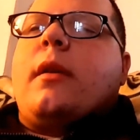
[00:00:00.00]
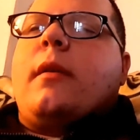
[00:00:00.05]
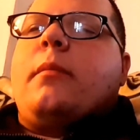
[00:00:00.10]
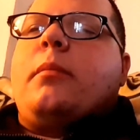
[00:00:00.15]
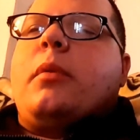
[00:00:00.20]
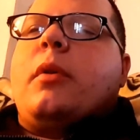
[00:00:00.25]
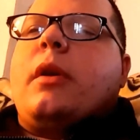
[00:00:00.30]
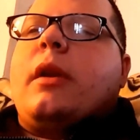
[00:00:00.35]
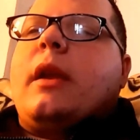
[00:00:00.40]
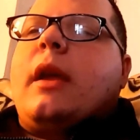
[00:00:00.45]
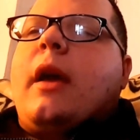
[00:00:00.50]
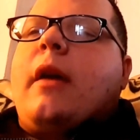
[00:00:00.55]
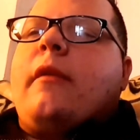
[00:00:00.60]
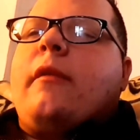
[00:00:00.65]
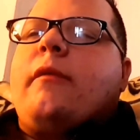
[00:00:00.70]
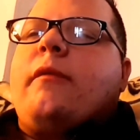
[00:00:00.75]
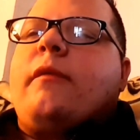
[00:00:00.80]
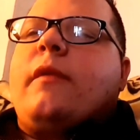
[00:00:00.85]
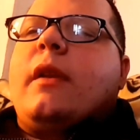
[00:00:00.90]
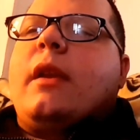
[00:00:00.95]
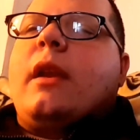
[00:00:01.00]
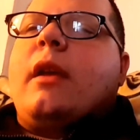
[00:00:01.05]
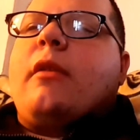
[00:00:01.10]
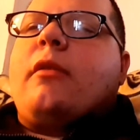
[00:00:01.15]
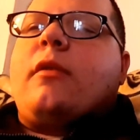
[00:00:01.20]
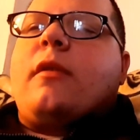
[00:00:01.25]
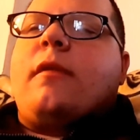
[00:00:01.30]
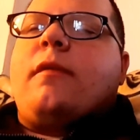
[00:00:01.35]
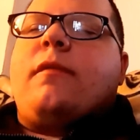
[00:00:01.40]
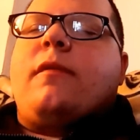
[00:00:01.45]
of putting out
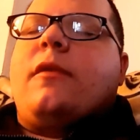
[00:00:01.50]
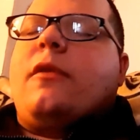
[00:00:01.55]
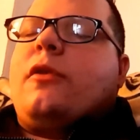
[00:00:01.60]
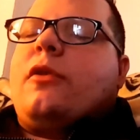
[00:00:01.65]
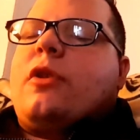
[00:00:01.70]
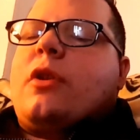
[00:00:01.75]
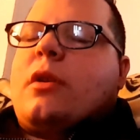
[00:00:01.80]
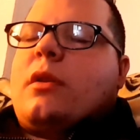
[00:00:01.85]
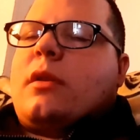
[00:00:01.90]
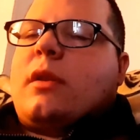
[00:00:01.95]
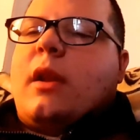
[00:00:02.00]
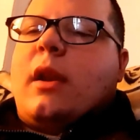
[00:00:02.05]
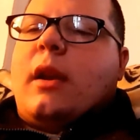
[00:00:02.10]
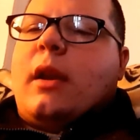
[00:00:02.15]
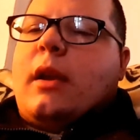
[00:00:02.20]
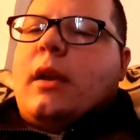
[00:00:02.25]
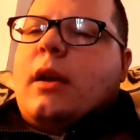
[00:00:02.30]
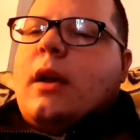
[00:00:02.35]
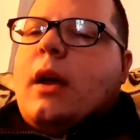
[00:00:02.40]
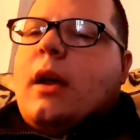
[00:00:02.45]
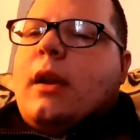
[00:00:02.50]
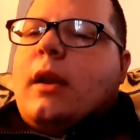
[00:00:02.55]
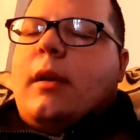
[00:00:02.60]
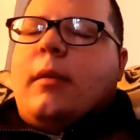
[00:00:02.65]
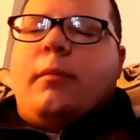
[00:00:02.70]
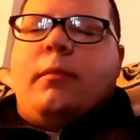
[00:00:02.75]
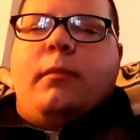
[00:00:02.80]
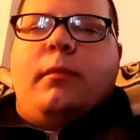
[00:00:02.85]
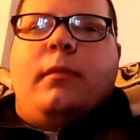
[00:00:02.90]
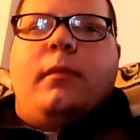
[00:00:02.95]
videos if they're just gonna cut
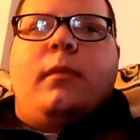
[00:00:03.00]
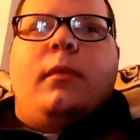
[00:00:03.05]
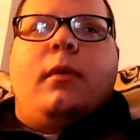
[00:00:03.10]
them?